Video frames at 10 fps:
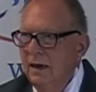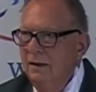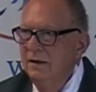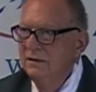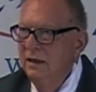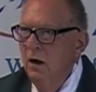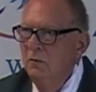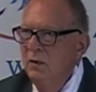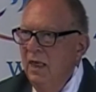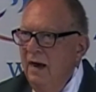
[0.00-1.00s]
let's get
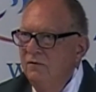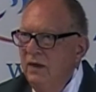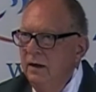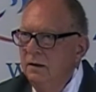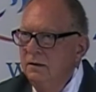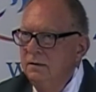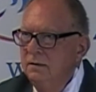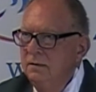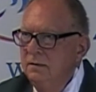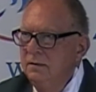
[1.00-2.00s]
on with life now.
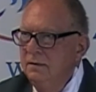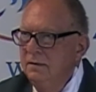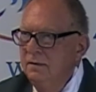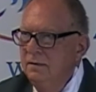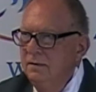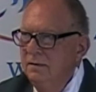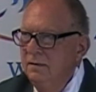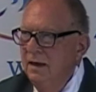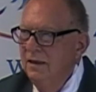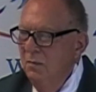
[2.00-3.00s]

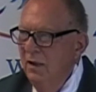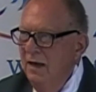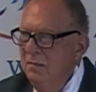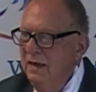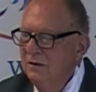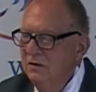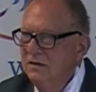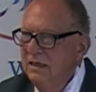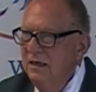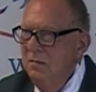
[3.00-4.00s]
And the blind man could
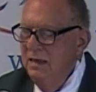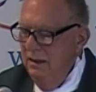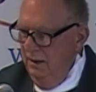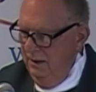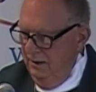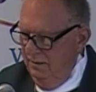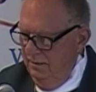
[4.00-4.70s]
see immediately.